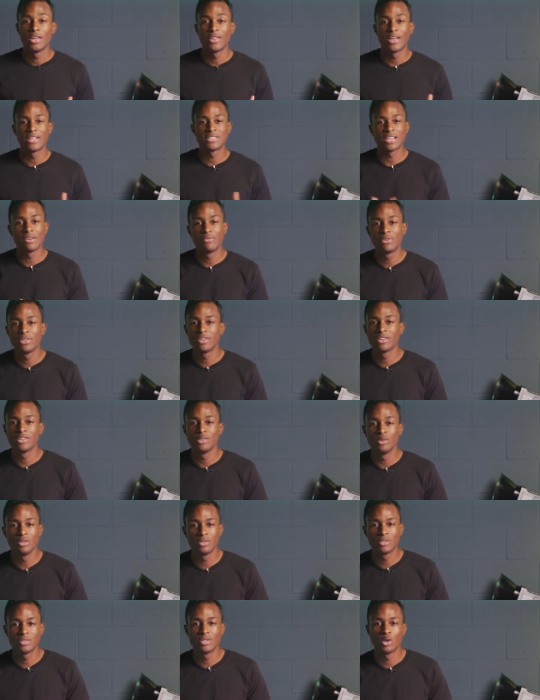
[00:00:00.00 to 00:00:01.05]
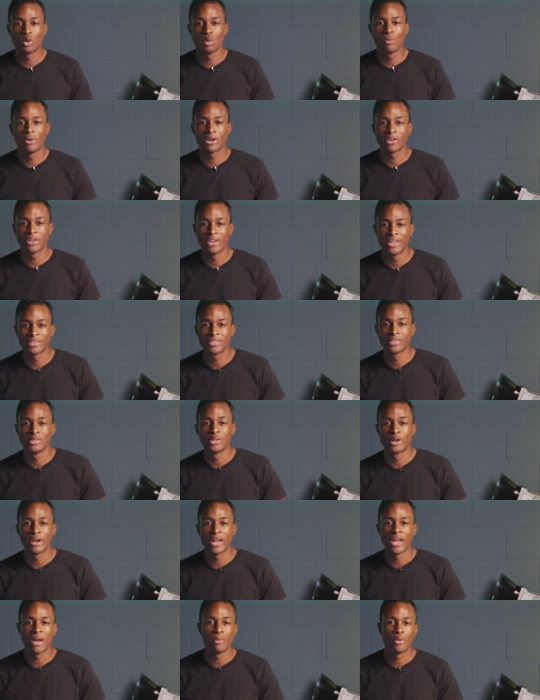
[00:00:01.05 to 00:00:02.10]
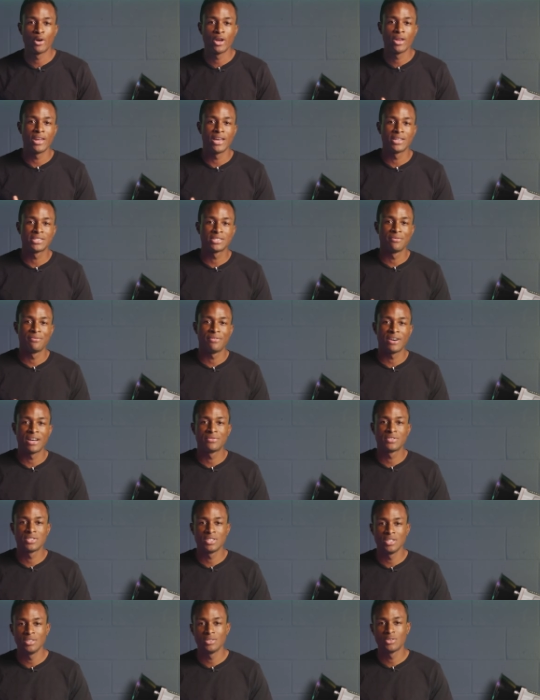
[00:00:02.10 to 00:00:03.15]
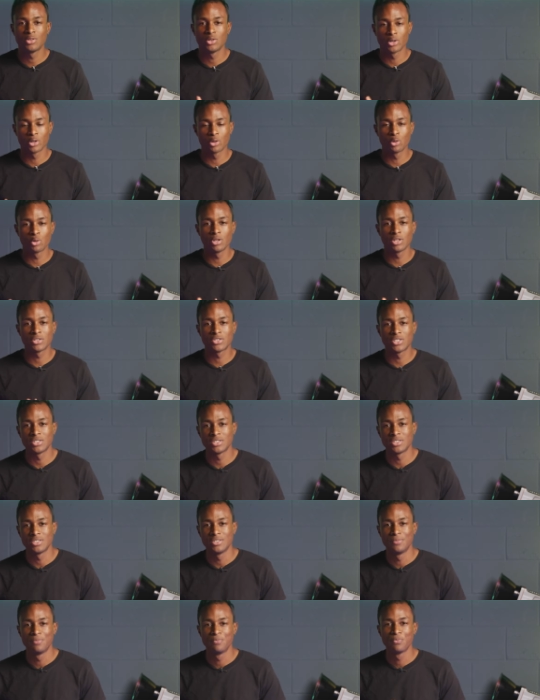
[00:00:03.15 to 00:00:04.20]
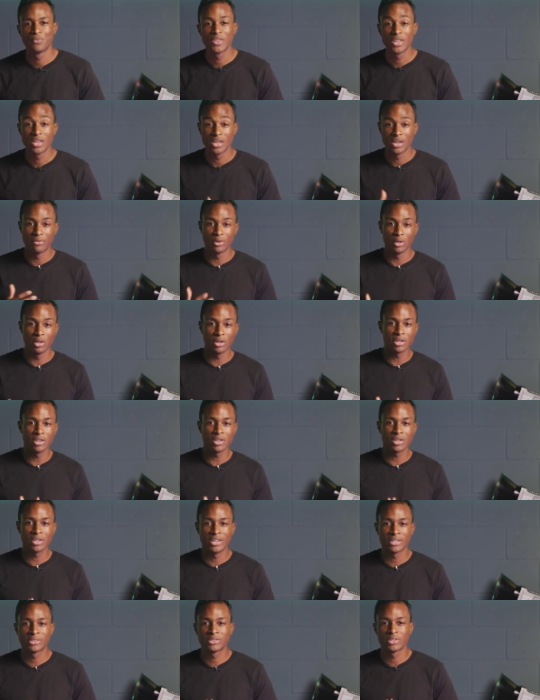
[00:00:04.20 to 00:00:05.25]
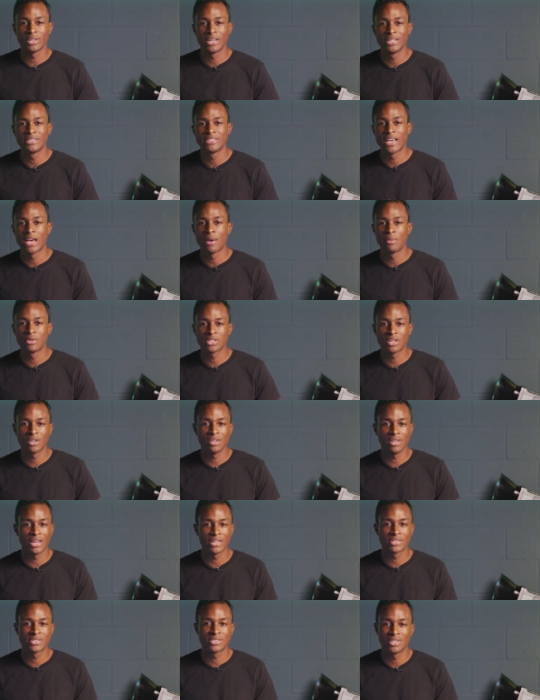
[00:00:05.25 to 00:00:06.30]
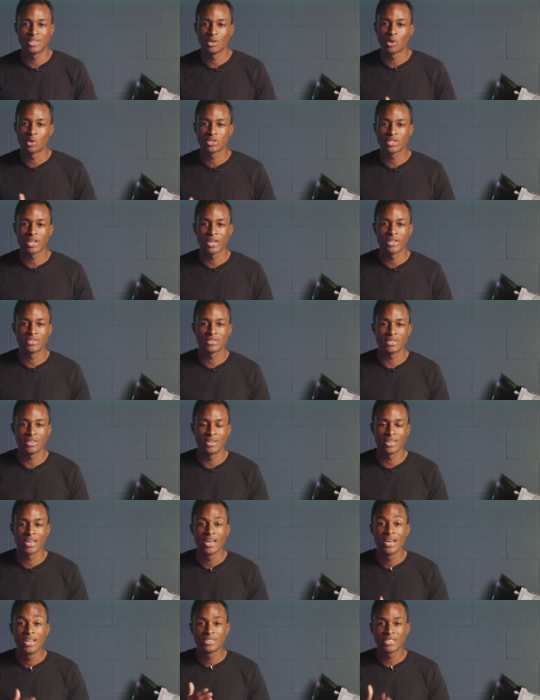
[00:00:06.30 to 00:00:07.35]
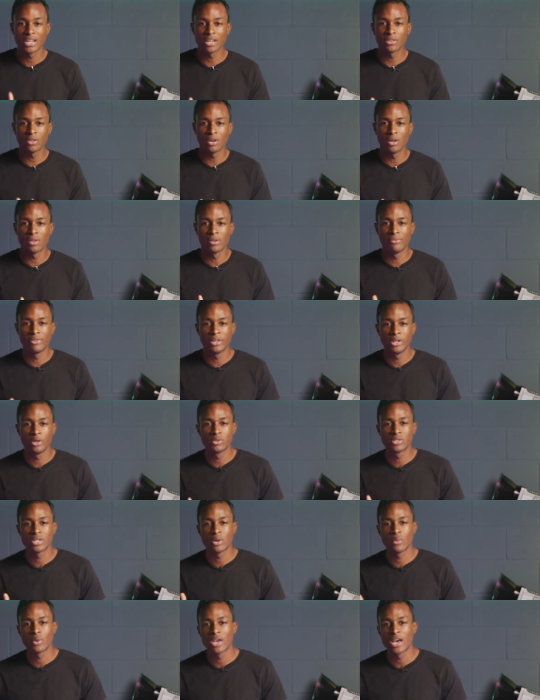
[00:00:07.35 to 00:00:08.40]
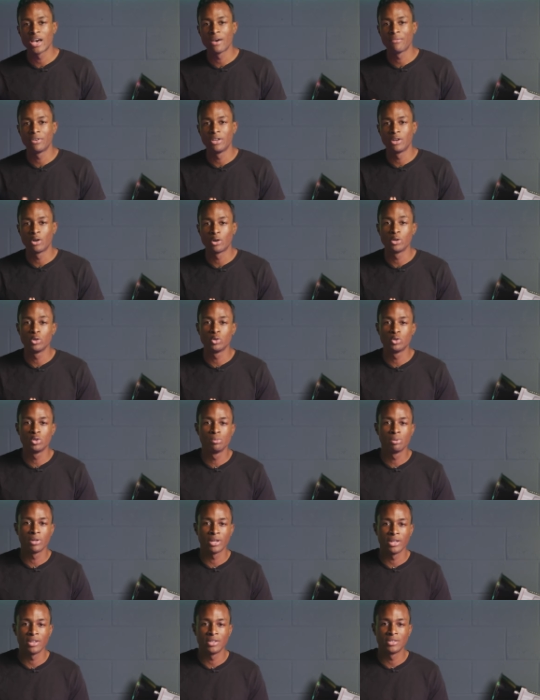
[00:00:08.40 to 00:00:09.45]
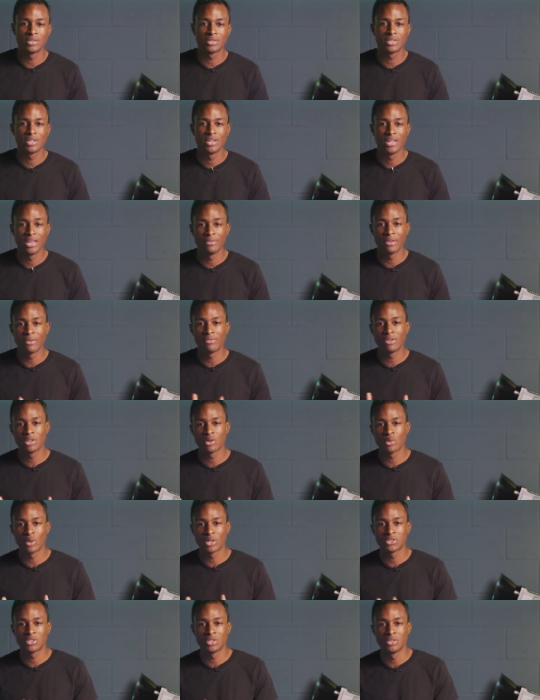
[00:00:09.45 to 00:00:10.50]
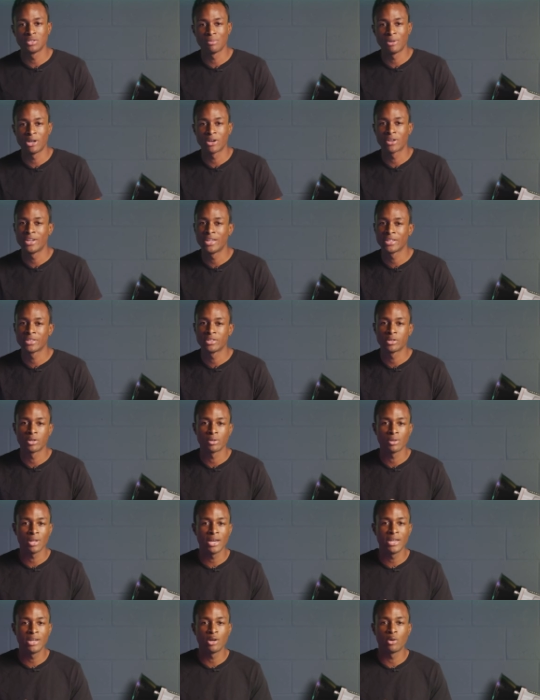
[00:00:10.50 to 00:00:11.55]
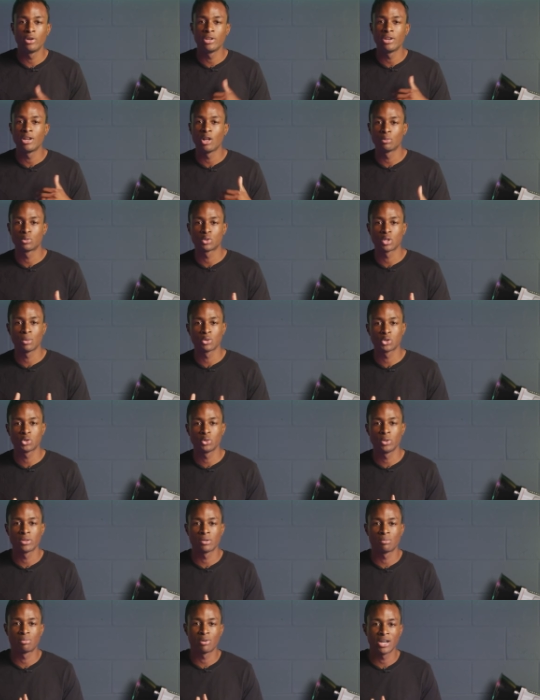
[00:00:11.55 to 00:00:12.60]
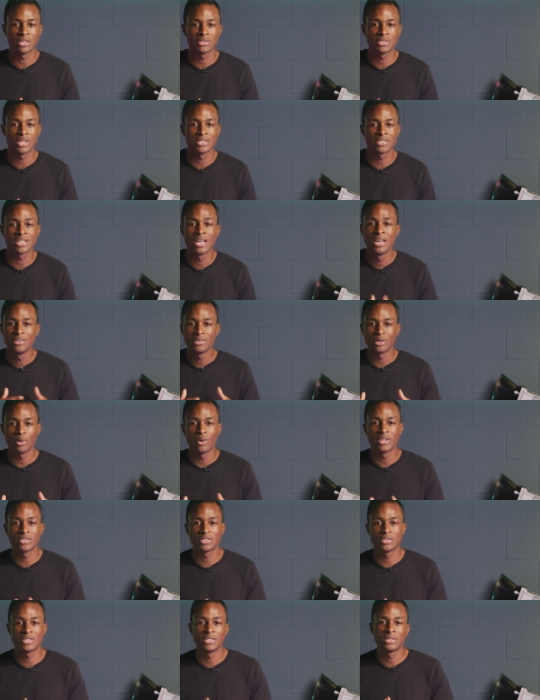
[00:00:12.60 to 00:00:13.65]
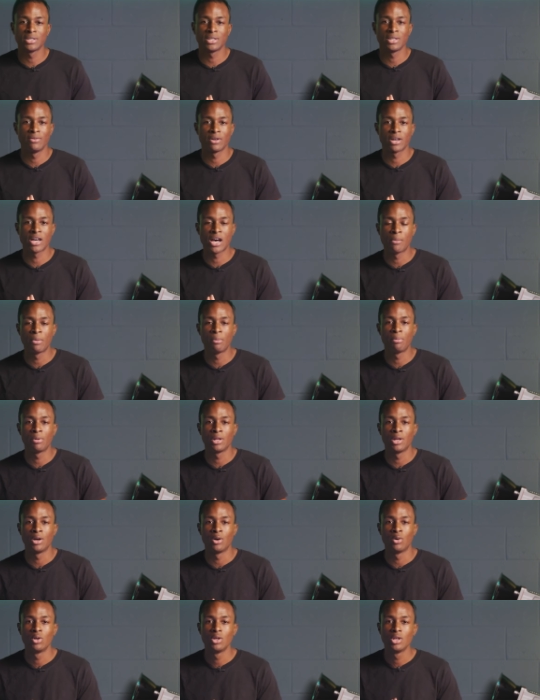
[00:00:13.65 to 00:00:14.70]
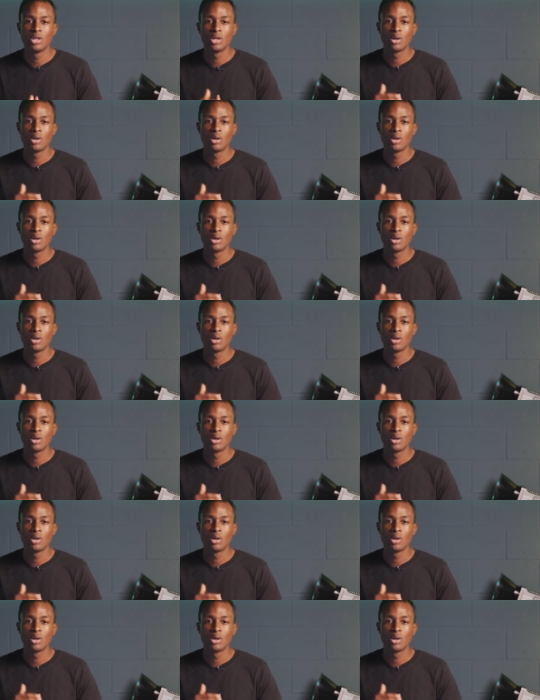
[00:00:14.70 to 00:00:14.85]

And that's everything you need to know about connecting your Amaran SM5C to your Google Assistant. If you're looking to connect your light to Amazon Alexa or Sidus Link, check out the other videos that we have in our YouTube playlist. If you have any questions about connecting your light or need help troubleshooting the process, don't hesitate to leave a comment below.